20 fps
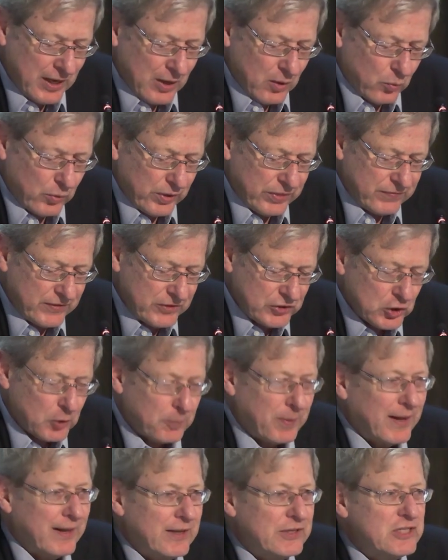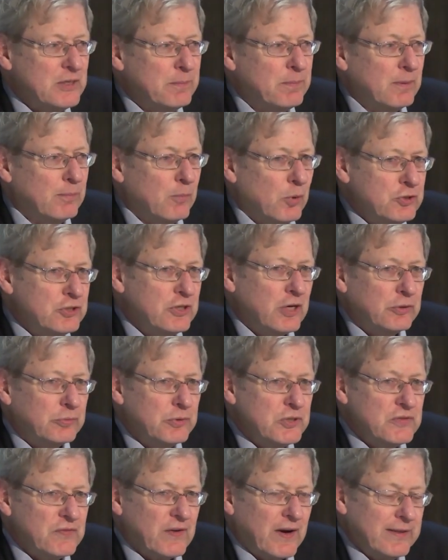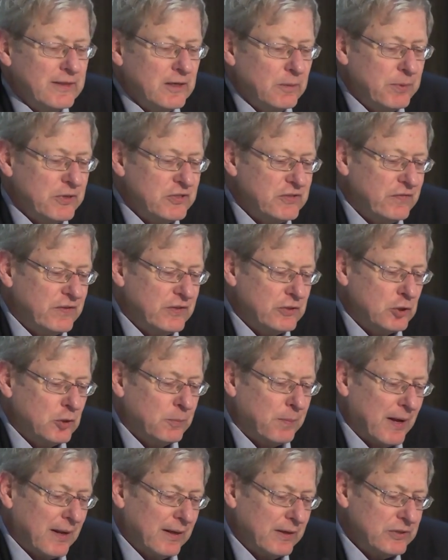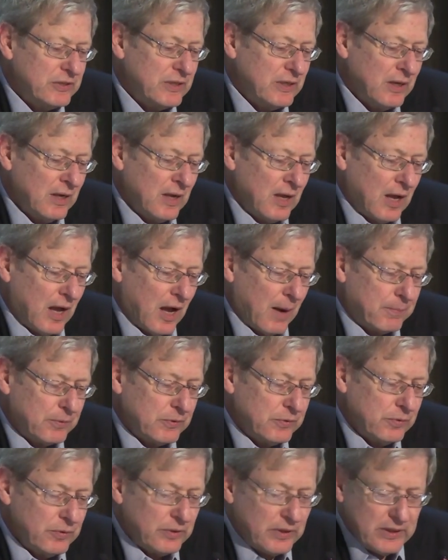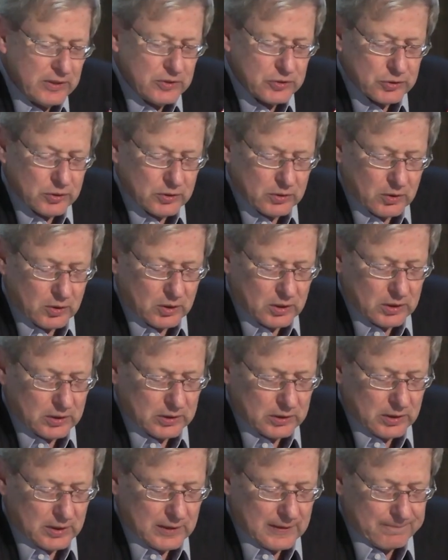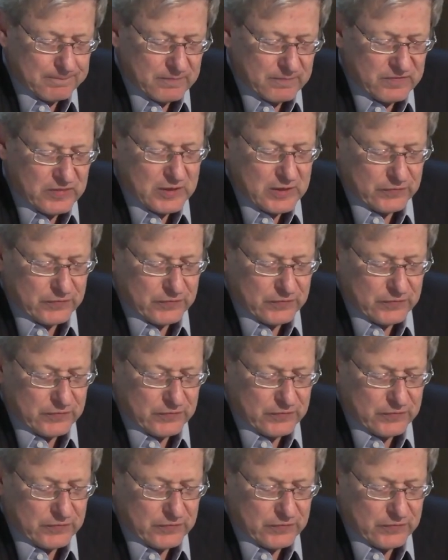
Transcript: with fiscal policy, but most countries find their fiscal policy opportunities or, or um, their